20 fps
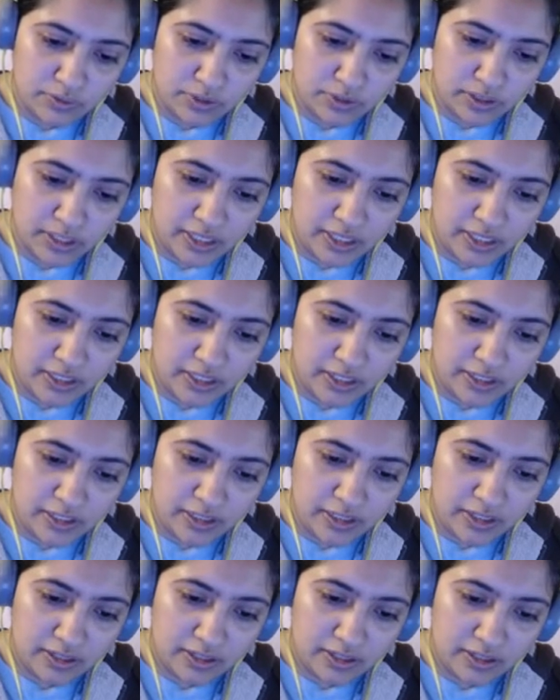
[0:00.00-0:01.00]
the
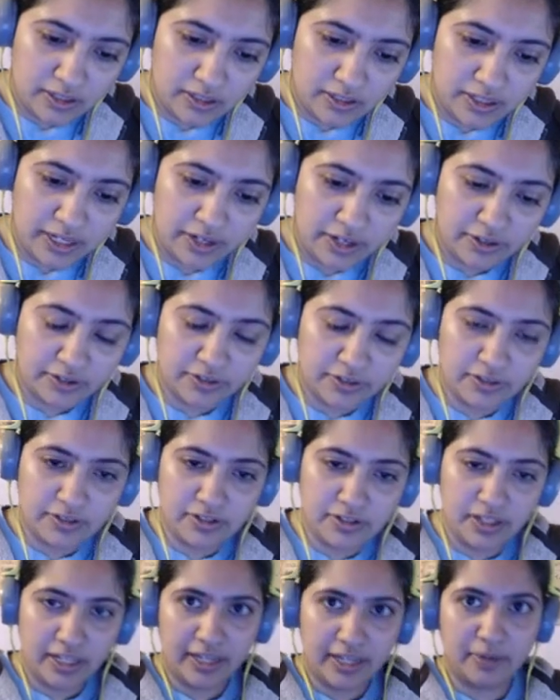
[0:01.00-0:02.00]
character's
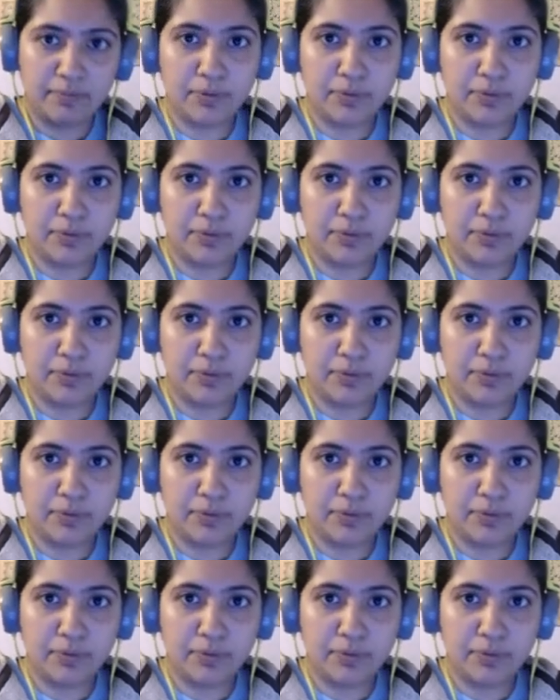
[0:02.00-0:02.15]
like